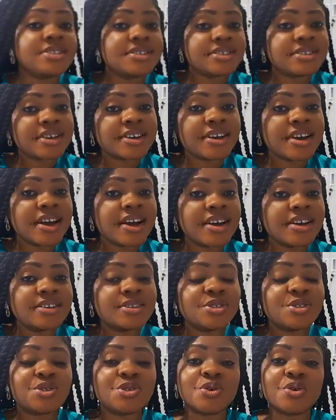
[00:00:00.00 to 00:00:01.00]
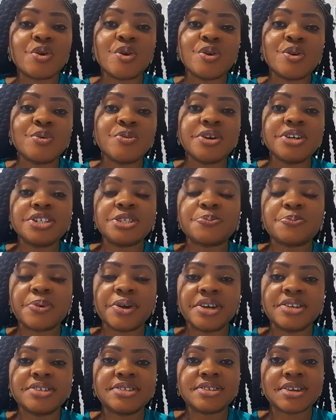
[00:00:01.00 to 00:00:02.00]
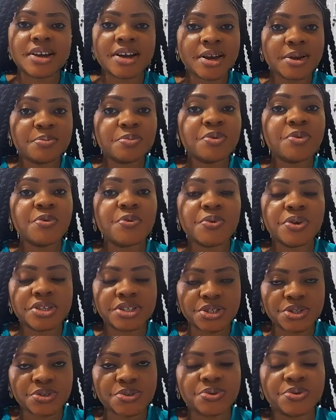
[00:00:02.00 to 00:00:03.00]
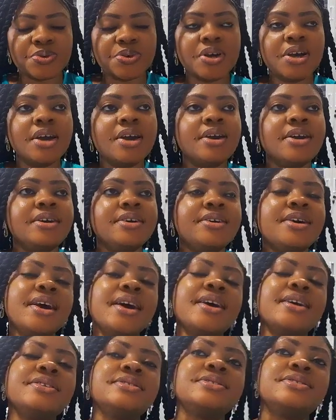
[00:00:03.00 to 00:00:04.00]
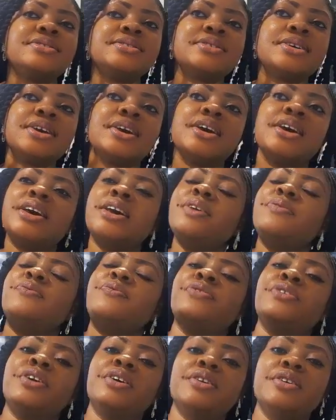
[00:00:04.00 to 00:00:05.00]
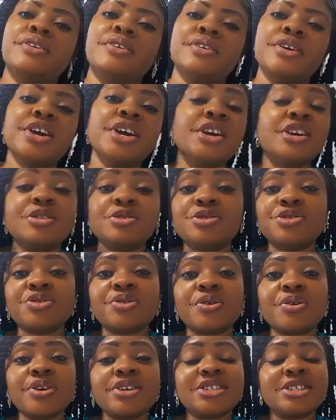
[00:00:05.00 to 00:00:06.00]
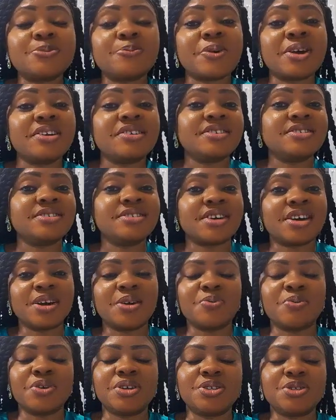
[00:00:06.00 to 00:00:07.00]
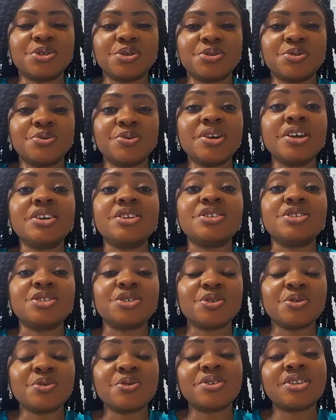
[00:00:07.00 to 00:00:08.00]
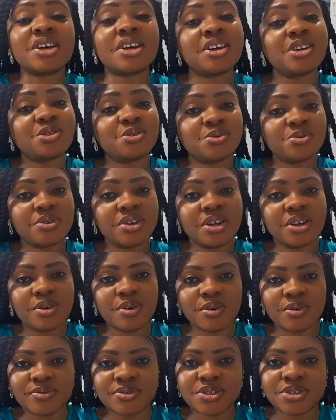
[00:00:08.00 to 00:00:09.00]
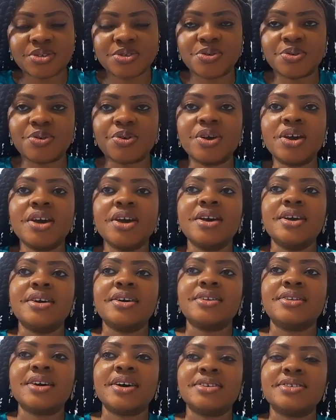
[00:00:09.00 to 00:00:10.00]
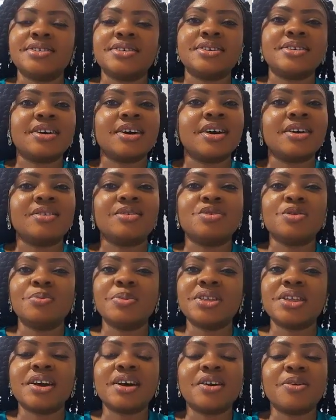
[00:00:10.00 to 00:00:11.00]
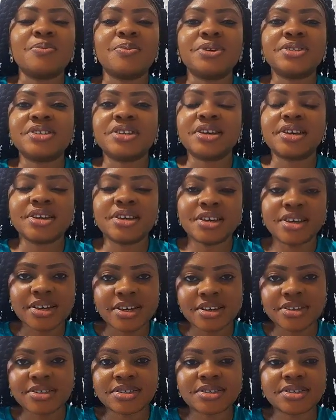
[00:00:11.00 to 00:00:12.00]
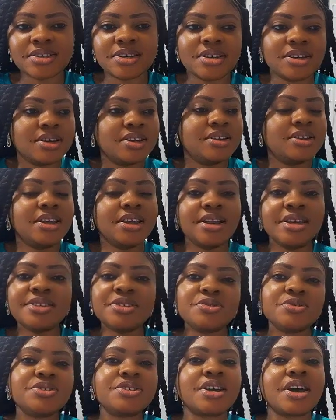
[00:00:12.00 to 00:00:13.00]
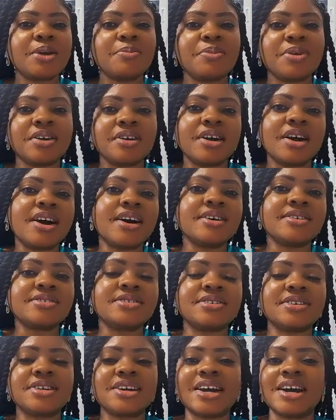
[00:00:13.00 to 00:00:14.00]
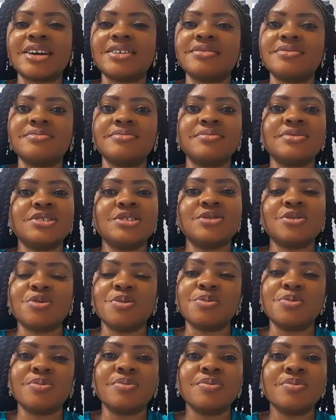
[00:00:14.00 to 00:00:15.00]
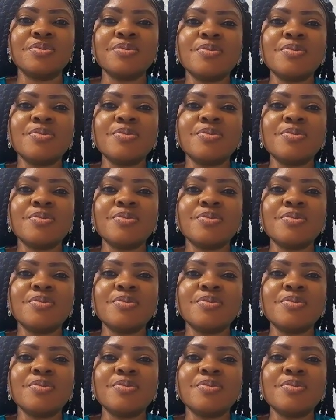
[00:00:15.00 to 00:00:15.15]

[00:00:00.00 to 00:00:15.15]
desire to always spend time with you. Yes, if he enjoys spending time with you, it shows that he truly loves you. That he can, no matter how busy he is, the little time he has, he can, you know,